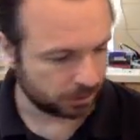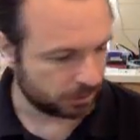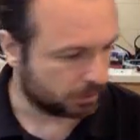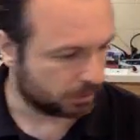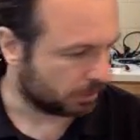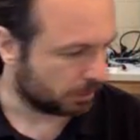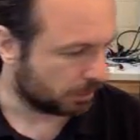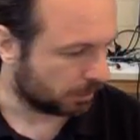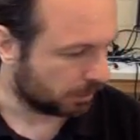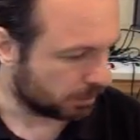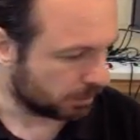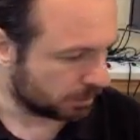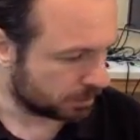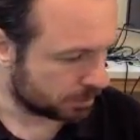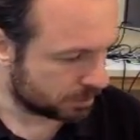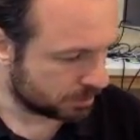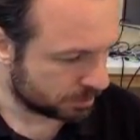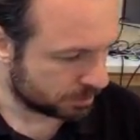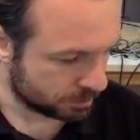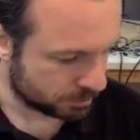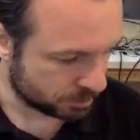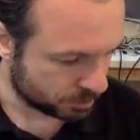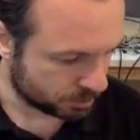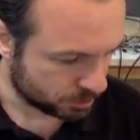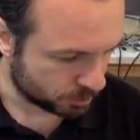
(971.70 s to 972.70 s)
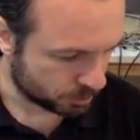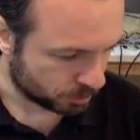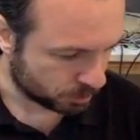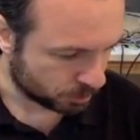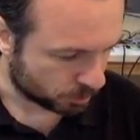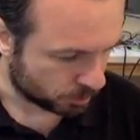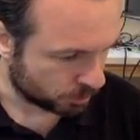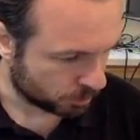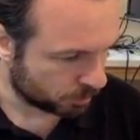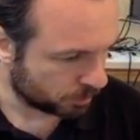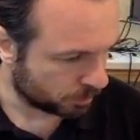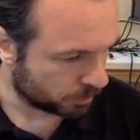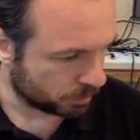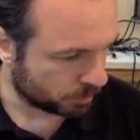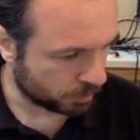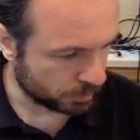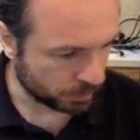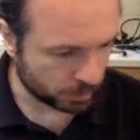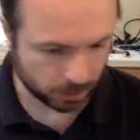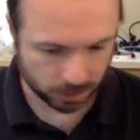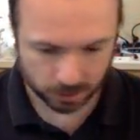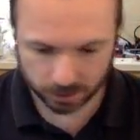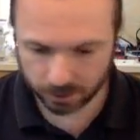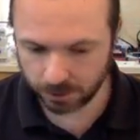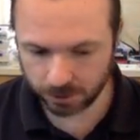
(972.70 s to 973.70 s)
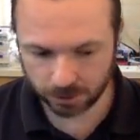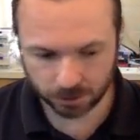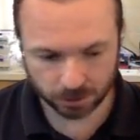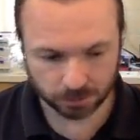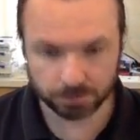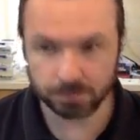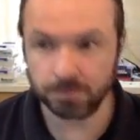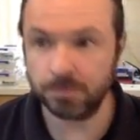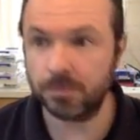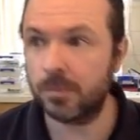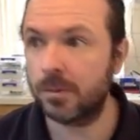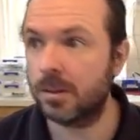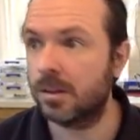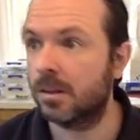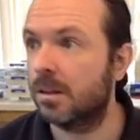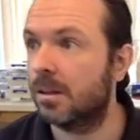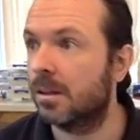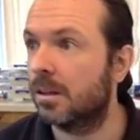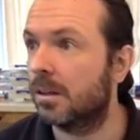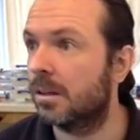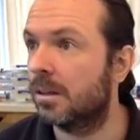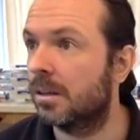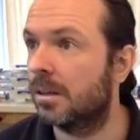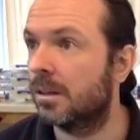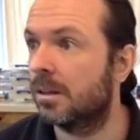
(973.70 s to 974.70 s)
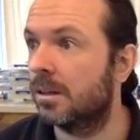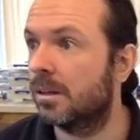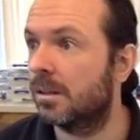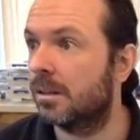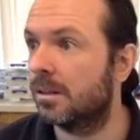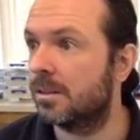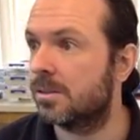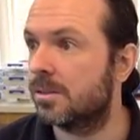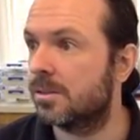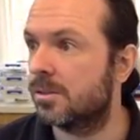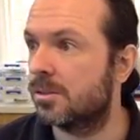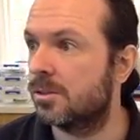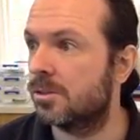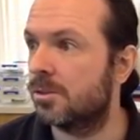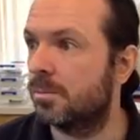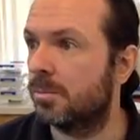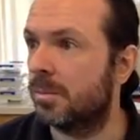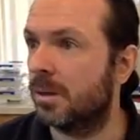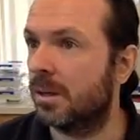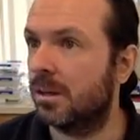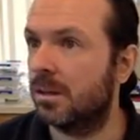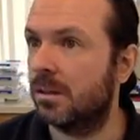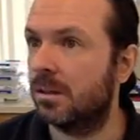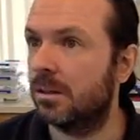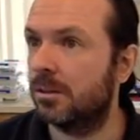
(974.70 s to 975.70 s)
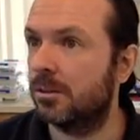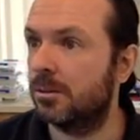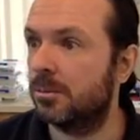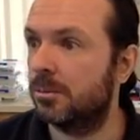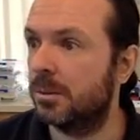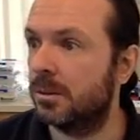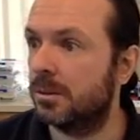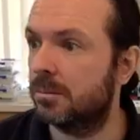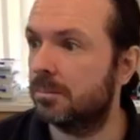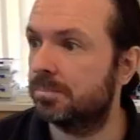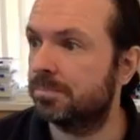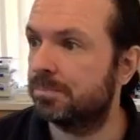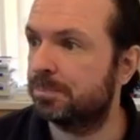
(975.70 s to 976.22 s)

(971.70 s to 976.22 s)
let's just do a quick cleanup and let's zoom out a little bit.